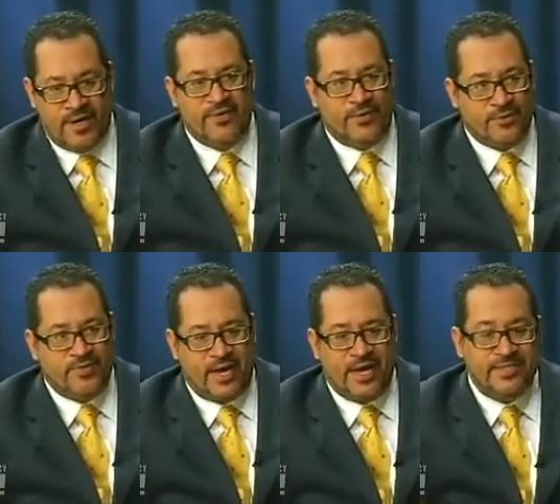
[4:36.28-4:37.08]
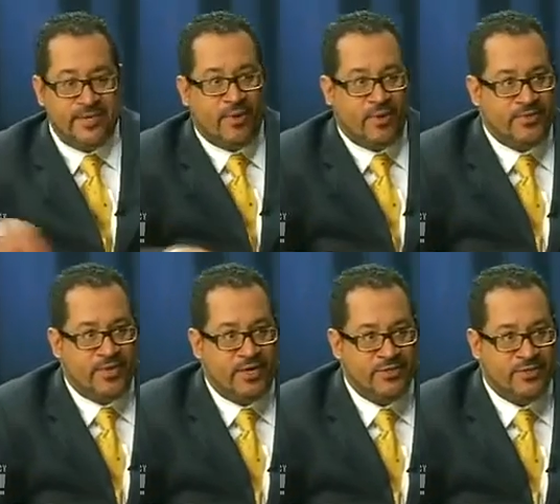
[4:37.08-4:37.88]
and those guys and Martin
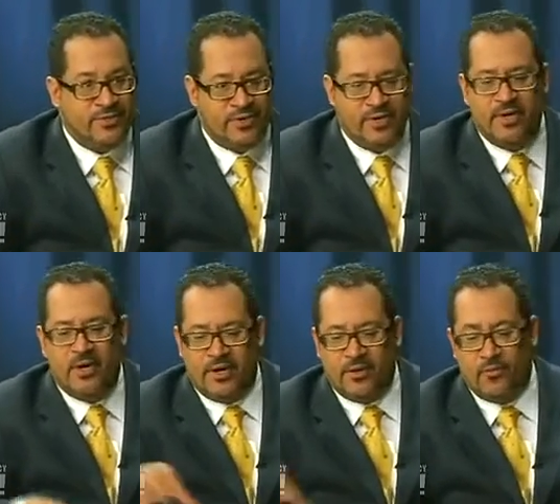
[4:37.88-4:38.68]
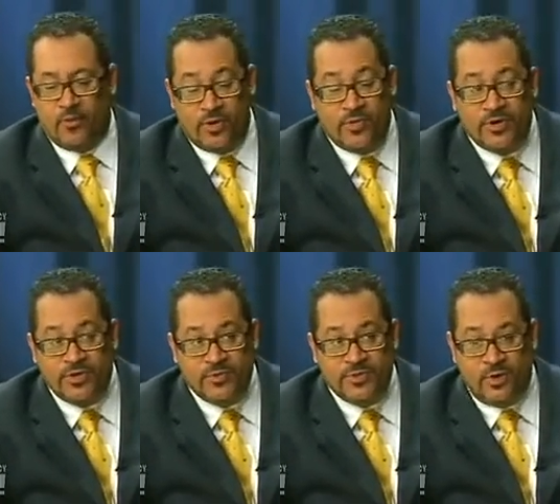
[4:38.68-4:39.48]
Luther King Jr. Roy
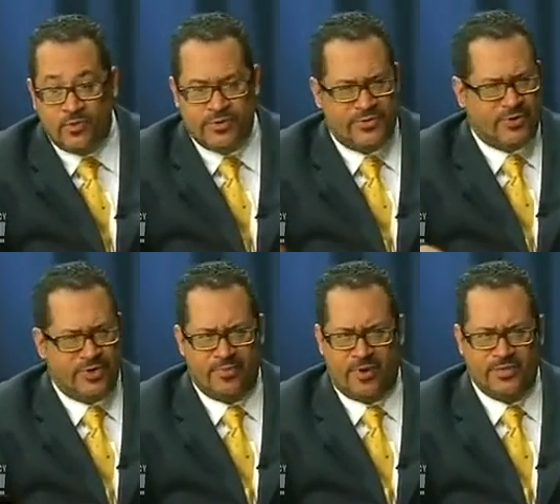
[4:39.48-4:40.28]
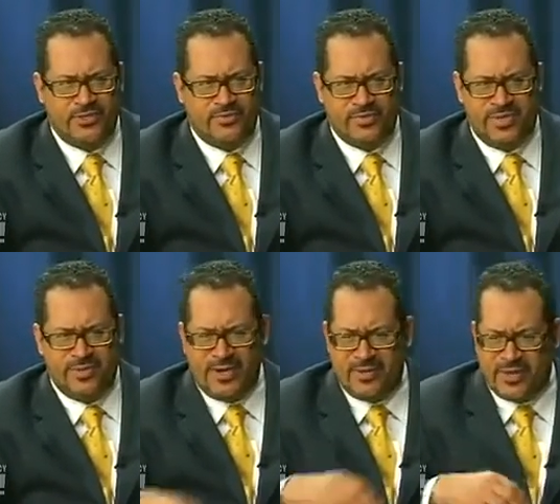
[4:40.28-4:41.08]
Wilkins was older. Thurgood Marshall
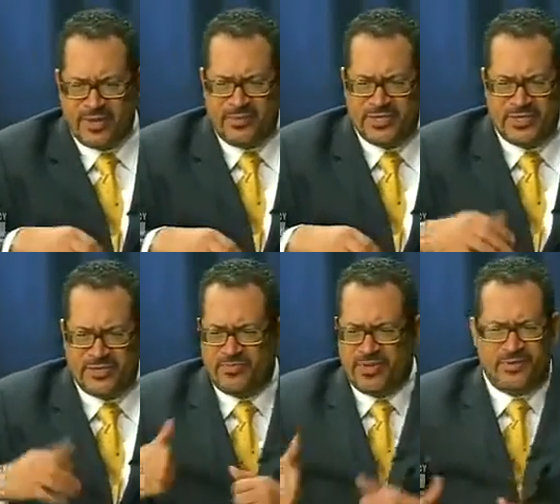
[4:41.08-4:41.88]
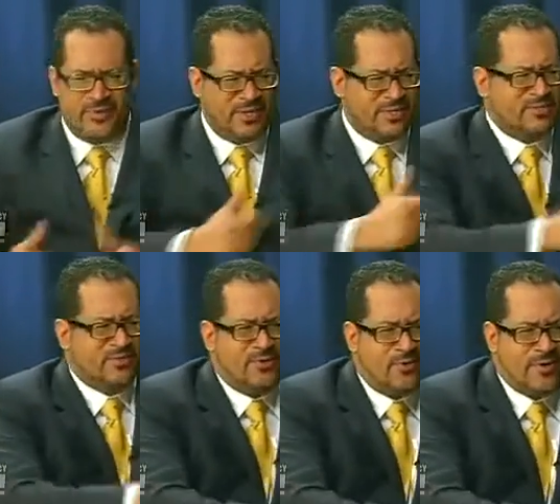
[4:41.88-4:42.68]
said, wait a minute, we should be doing this in
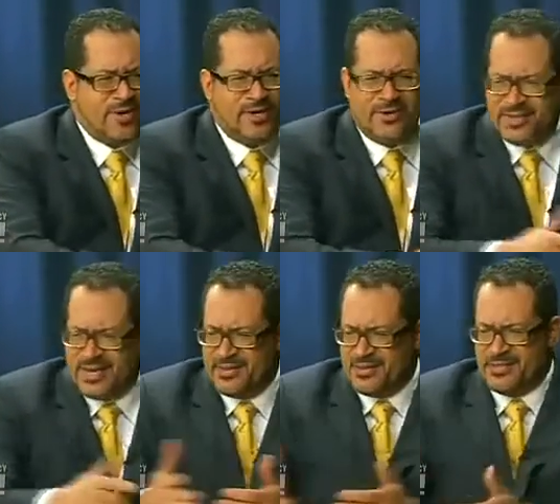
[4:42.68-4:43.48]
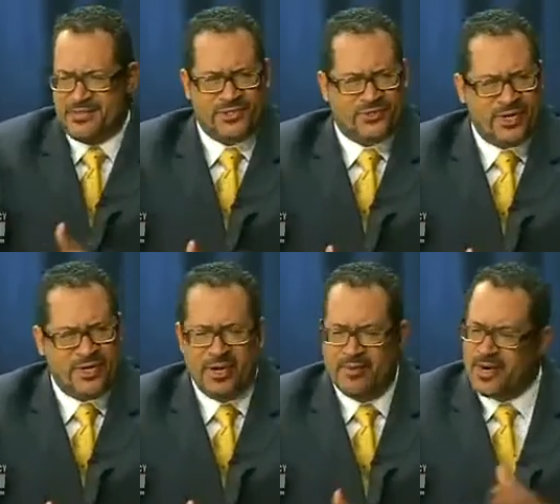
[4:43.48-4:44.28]
the court. You're taking this to the
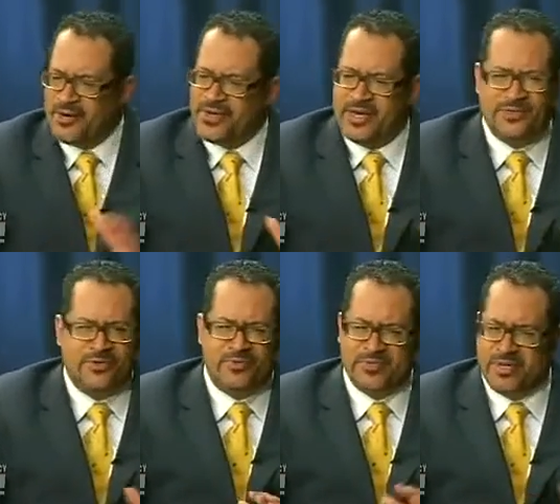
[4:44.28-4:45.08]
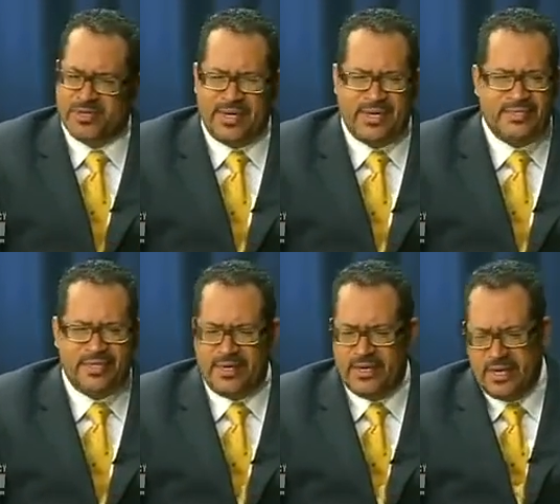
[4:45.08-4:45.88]
street. Martin Luther King Jr. was looked at
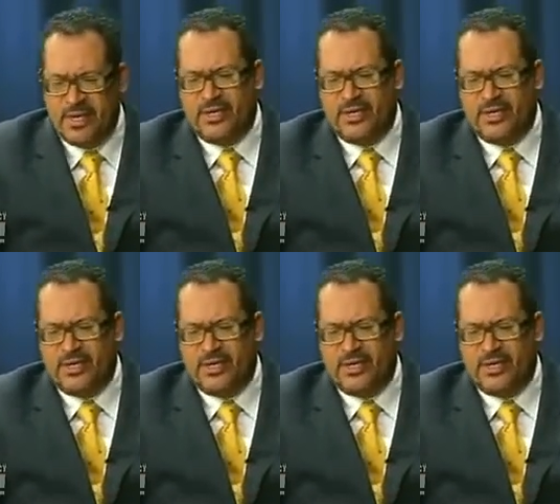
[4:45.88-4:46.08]
as a